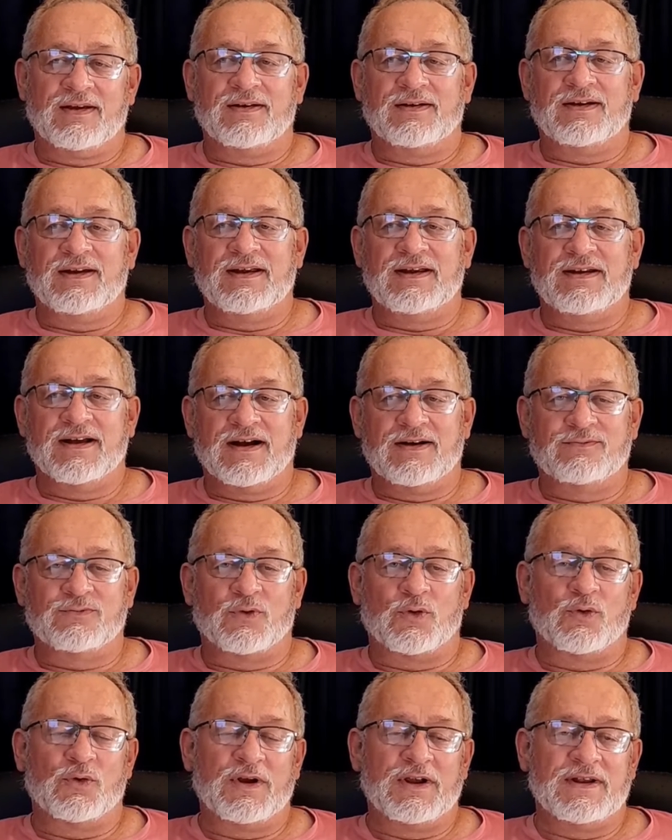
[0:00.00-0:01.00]
enough
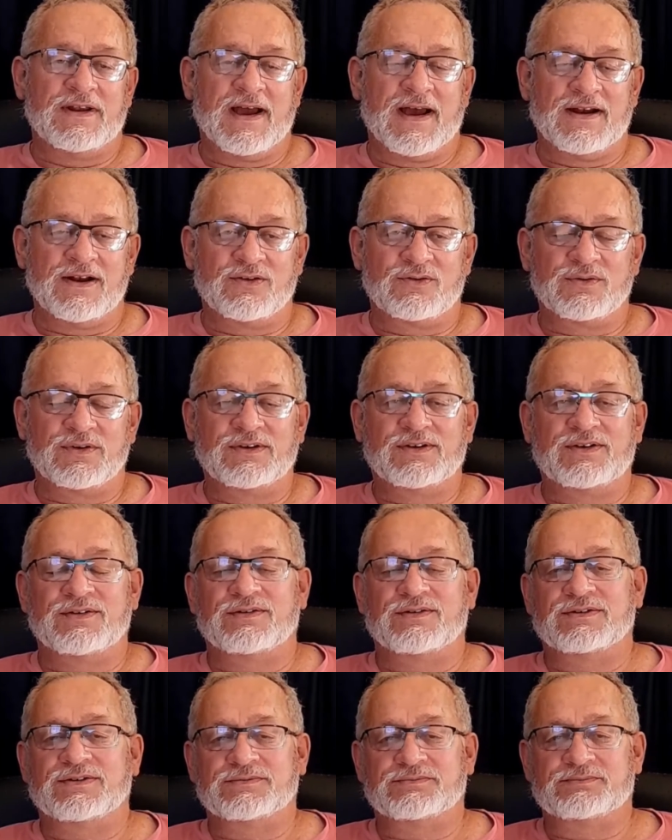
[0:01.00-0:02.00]
or inadequate,
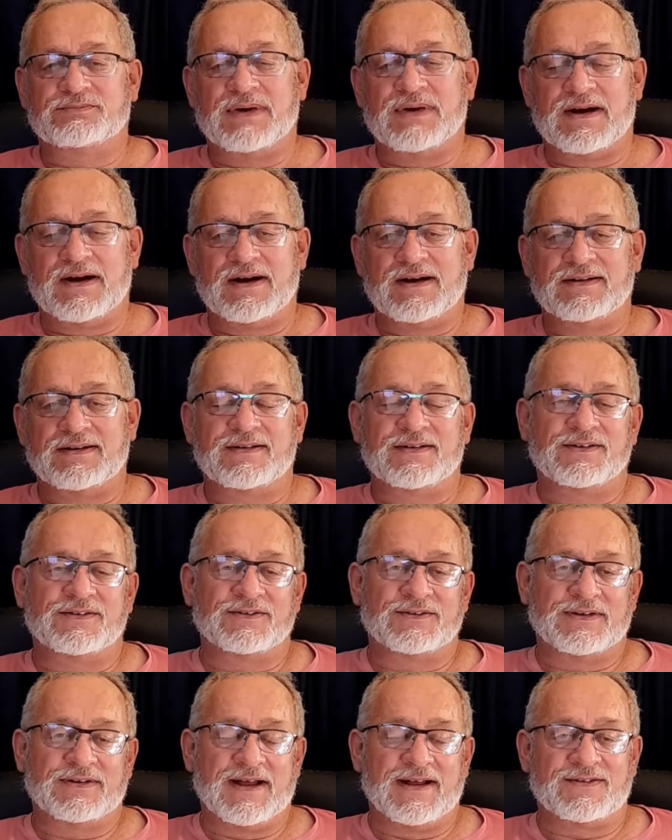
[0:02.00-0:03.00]
but
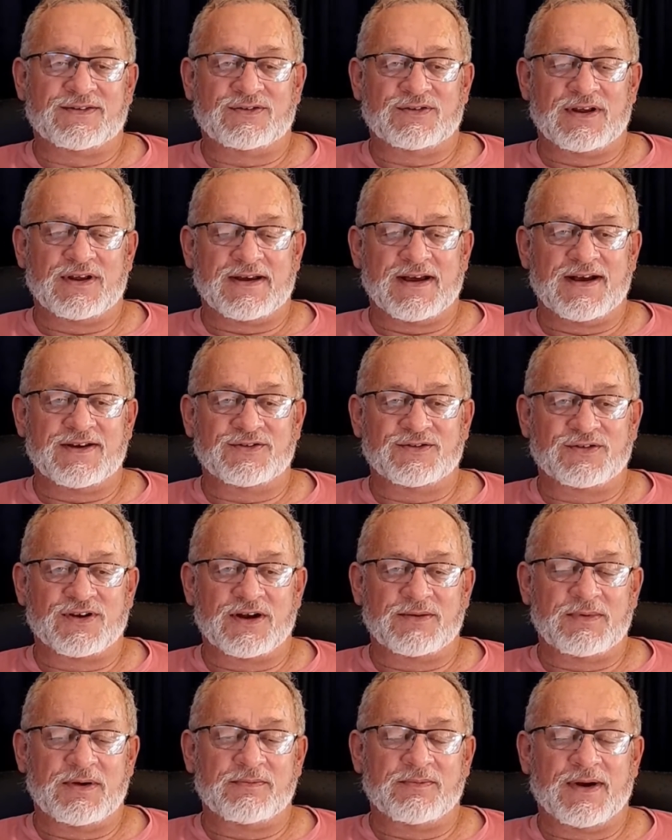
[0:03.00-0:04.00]
that is the case is
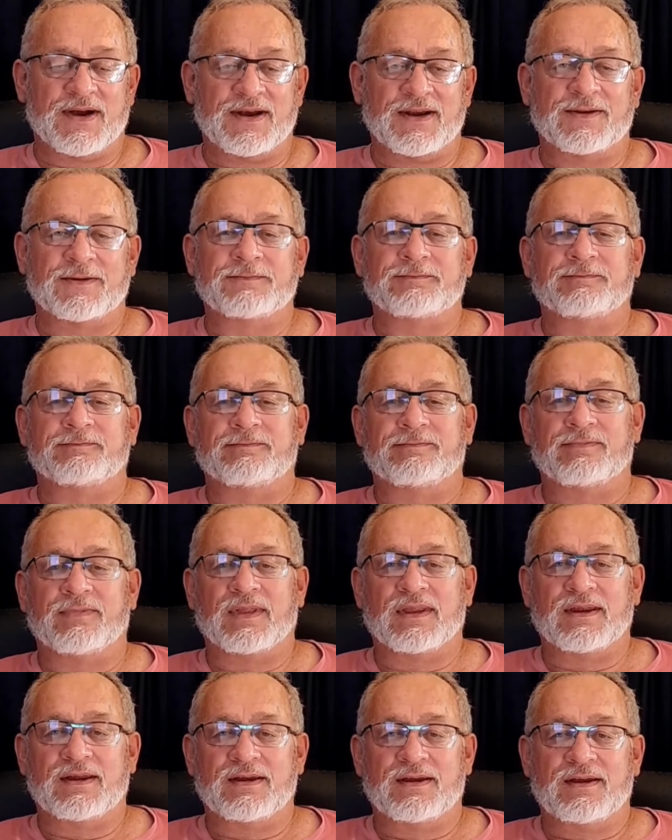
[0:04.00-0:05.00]
going to be made.
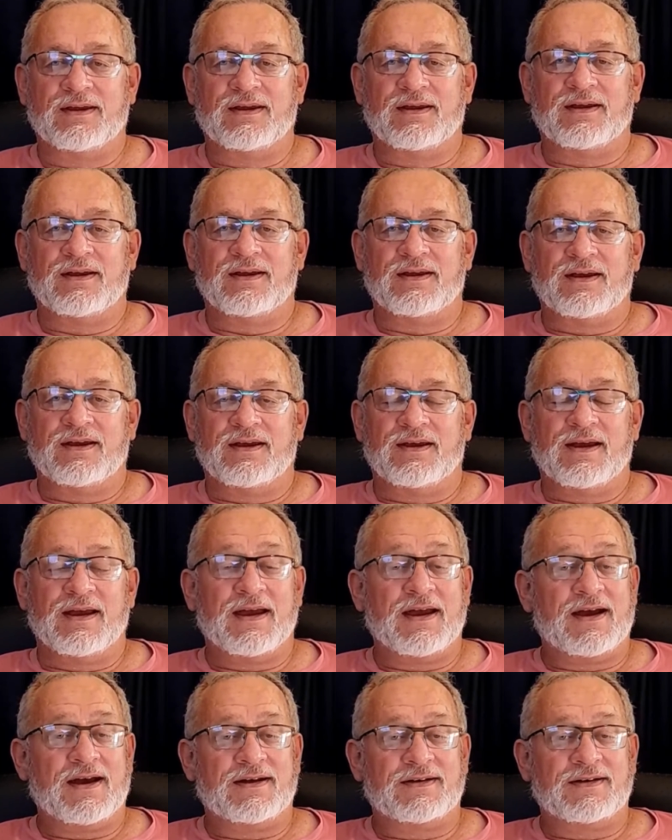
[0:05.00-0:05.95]
And